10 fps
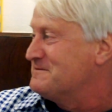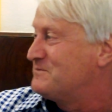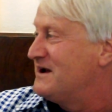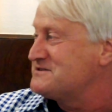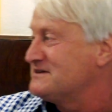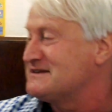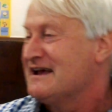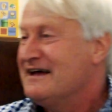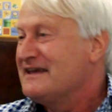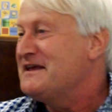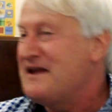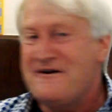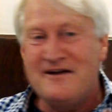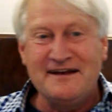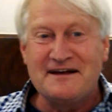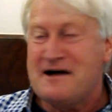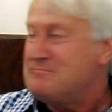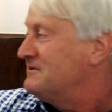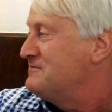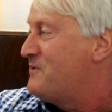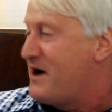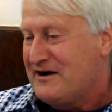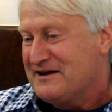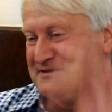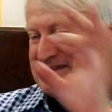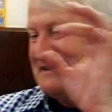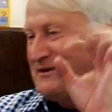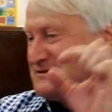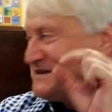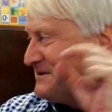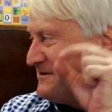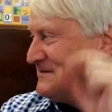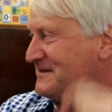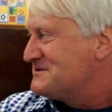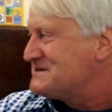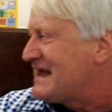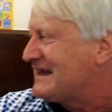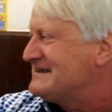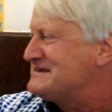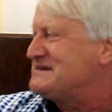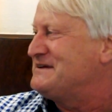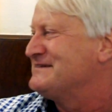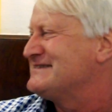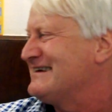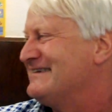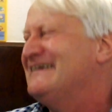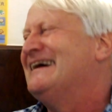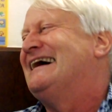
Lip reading: impressions, you know, and a couple of Warios in those seconds too. So.